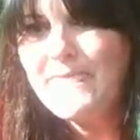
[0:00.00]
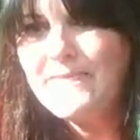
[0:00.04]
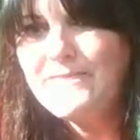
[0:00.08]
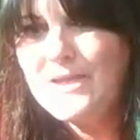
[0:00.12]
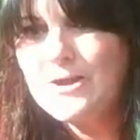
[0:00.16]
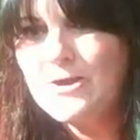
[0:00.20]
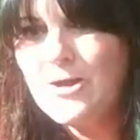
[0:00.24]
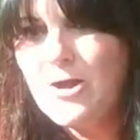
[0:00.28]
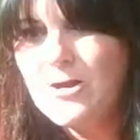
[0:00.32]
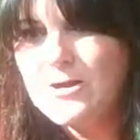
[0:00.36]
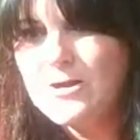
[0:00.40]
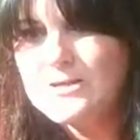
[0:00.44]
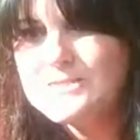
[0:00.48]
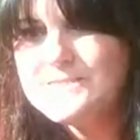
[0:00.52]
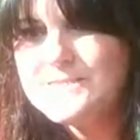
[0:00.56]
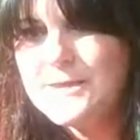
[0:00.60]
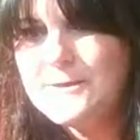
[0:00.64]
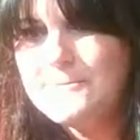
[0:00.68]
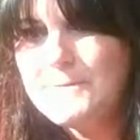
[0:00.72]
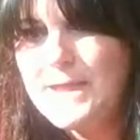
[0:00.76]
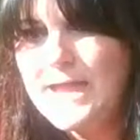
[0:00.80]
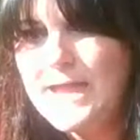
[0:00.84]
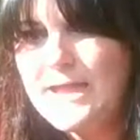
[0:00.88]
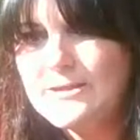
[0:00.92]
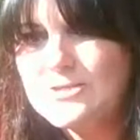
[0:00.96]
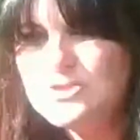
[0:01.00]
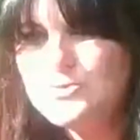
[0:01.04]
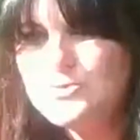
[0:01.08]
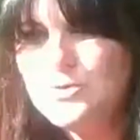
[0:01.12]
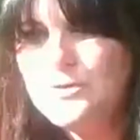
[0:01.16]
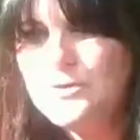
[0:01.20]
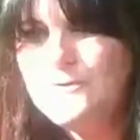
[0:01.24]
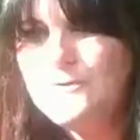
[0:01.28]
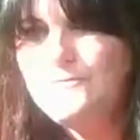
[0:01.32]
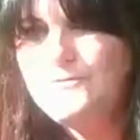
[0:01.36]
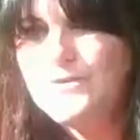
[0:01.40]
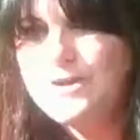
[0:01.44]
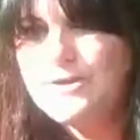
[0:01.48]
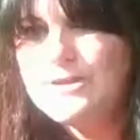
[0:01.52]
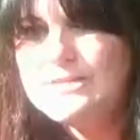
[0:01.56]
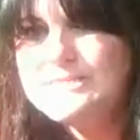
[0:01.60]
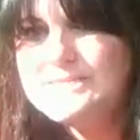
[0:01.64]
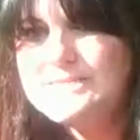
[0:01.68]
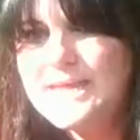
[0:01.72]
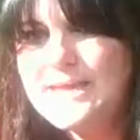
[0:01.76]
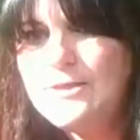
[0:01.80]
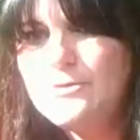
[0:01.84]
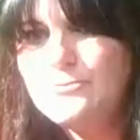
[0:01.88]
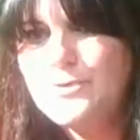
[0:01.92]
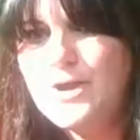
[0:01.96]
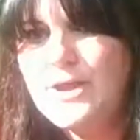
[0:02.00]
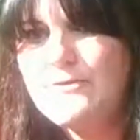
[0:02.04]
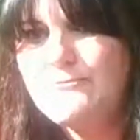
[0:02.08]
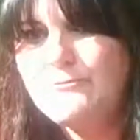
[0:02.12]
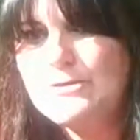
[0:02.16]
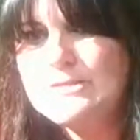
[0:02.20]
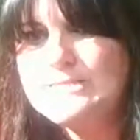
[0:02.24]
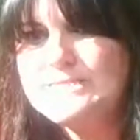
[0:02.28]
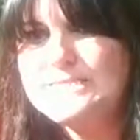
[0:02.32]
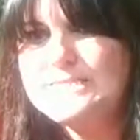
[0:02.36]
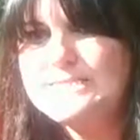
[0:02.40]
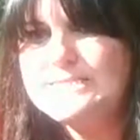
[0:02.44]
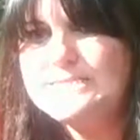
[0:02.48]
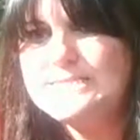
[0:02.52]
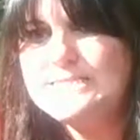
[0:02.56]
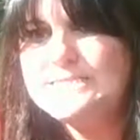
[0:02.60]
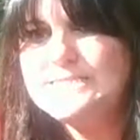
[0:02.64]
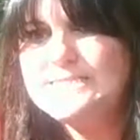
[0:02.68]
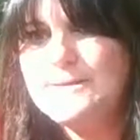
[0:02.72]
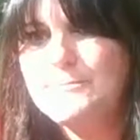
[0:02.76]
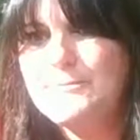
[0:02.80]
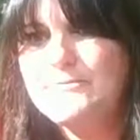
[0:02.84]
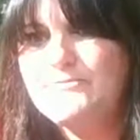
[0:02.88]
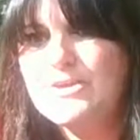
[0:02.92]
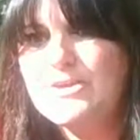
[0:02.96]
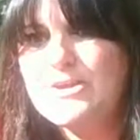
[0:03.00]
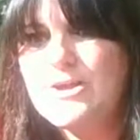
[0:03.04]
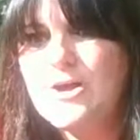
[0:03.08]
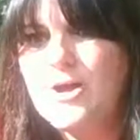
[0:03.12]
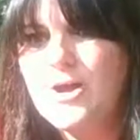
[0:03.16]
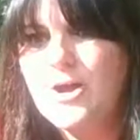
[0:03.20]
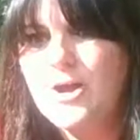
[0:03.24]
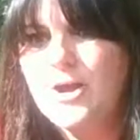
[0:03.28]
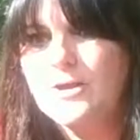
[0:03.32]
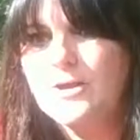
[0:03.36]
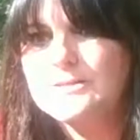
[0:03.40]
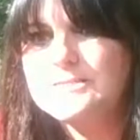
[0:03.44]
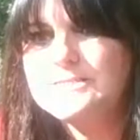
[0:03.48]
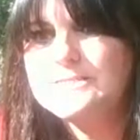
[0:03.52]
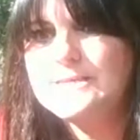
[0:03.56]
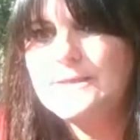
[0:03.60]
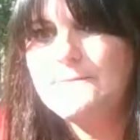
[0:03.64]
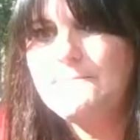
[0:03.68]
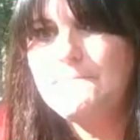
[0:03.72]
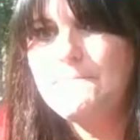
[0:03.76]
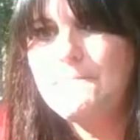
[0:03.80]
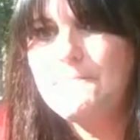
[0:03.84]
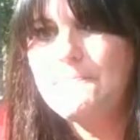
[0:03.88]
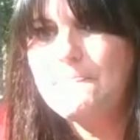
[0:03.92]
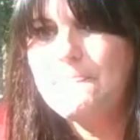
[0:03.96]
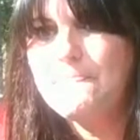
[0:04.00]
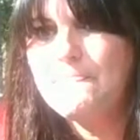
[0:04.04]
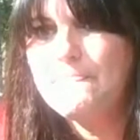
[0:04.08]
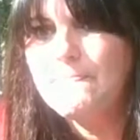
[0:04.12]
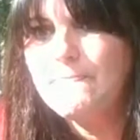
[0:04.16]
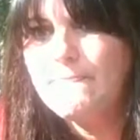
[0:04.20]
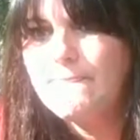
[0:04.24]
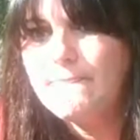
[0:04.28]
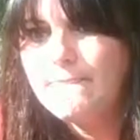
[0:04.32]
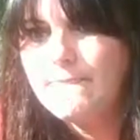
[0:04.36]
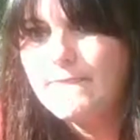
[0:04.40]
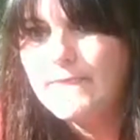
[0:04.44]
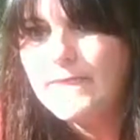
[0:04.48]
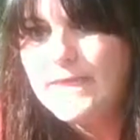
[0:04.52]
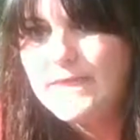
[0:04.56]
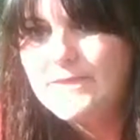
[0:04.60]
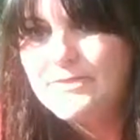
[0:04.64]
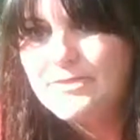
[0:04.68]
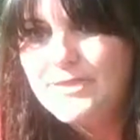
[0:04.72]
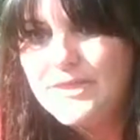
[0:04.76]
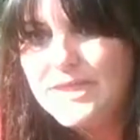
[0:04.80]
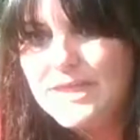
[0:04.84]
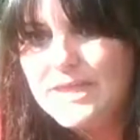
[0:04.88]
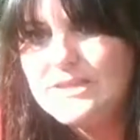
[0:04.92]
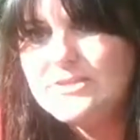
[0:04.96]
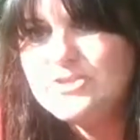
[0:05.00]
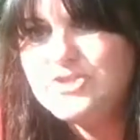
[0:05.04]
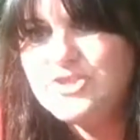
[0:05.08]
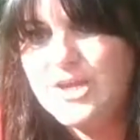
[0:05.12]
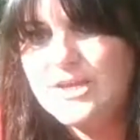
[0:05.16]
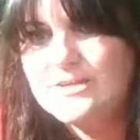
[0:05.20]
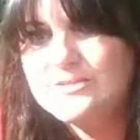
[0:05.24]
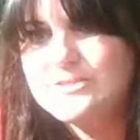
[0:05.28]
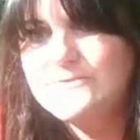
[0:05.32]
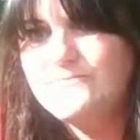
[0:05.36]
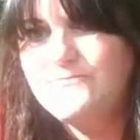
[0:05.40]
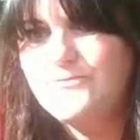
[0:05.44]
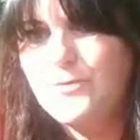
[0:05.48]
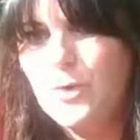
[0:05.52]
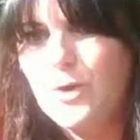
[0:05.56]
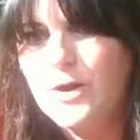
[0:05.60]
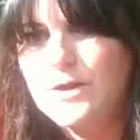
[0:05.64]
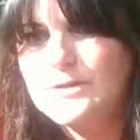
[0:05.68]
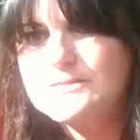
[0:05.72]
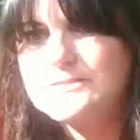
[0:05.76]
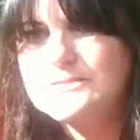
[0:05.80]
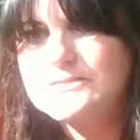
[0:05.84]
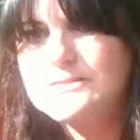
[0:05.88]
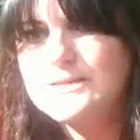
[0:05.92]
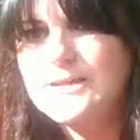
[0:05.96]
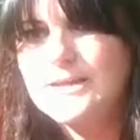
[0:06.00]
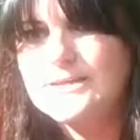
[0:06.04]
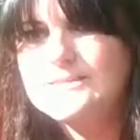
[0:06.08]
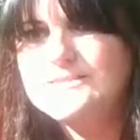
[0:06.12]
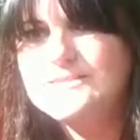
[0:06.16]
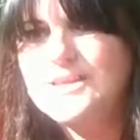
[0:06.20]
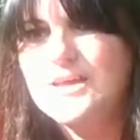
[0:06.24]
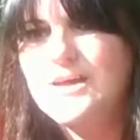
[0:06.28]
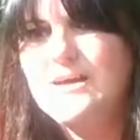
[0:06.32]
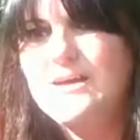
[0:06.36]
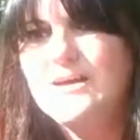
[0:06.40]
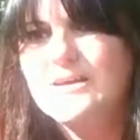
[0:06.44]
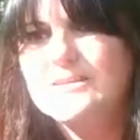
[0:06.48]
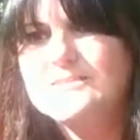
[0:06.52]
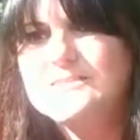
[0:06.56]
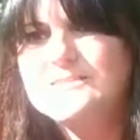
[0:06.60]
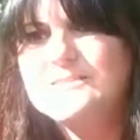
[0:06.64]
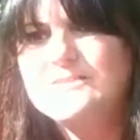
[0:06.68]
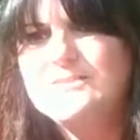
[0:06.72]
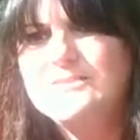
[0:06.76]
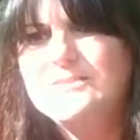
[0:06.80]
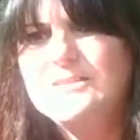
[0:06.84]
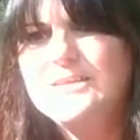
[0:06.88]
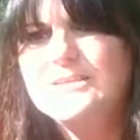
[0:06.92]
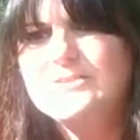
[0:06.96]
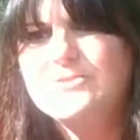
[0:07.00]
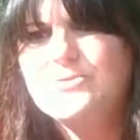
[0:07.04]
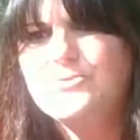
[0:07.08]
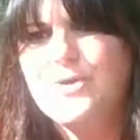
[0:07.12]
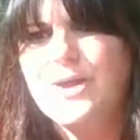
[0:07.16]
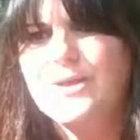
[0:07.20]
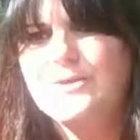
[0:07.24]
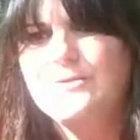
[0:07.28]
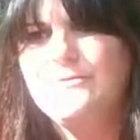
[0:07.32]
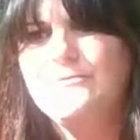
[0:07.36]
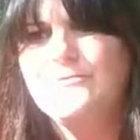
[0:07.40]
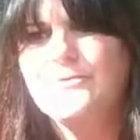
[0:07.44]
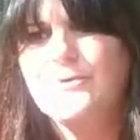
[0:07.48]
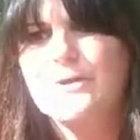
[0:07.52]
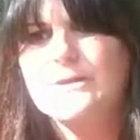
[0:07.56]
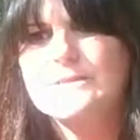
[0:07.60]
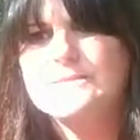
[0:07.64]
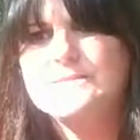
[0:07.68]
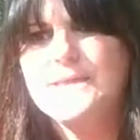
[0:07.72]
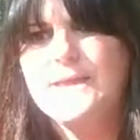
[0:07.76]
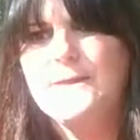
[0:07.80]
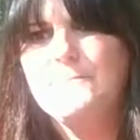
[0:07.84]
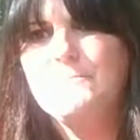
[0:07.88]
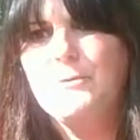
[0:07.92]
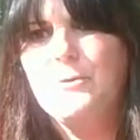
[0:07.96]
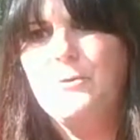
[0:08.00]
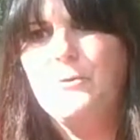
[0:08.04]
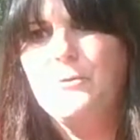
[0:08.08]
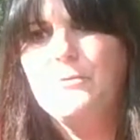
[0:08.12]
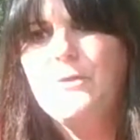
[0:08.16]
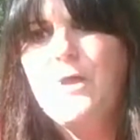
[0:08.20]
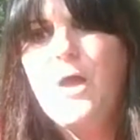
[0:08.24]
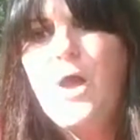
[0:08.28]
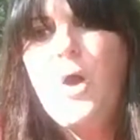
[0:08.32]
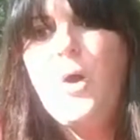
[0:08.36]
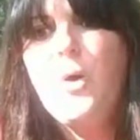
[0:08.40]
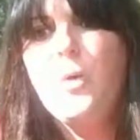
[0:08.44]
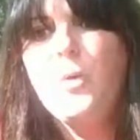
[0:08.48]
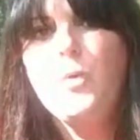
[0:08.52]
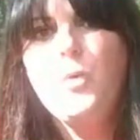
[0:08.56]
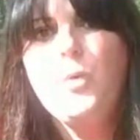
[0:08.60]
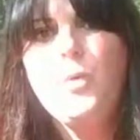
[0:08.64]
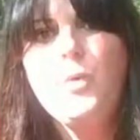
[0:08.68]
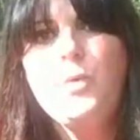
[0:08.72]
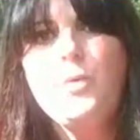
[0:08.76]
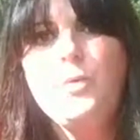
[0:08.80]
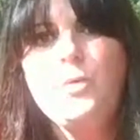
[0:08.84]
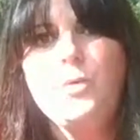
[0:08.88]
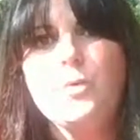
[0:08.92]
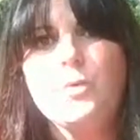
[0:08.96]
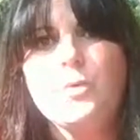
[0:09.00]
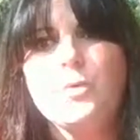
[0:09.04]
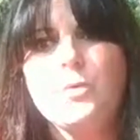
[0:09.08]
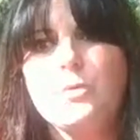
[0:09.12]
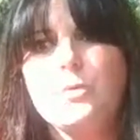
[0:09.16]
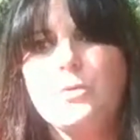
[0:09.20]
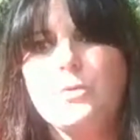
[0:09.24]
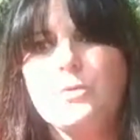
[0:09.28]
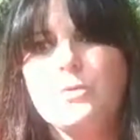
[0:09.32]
there are some actual fairy tale references in some of the cards in the Enchanted Forest. I saw Hansel and Gretel, for example. Ooh,